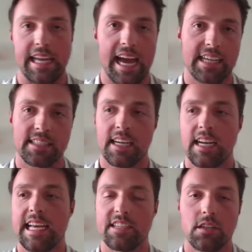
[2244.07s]
has.
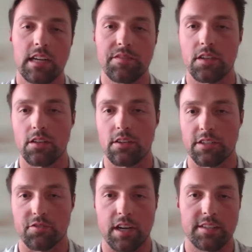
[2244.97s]
He's going to have to learn to
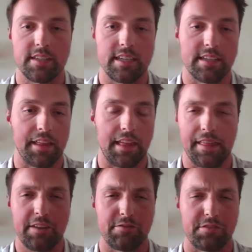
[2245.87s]
trust his. I, th- I
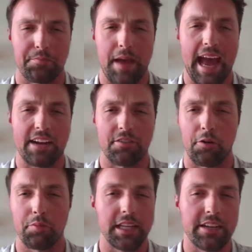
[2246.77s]
think it was back or
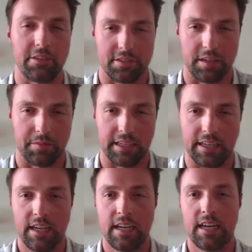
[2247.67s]
oblique or something
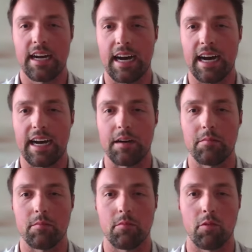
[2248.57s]

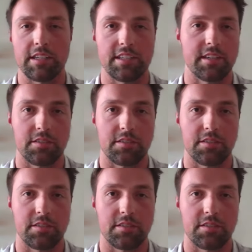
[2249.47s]
um, which is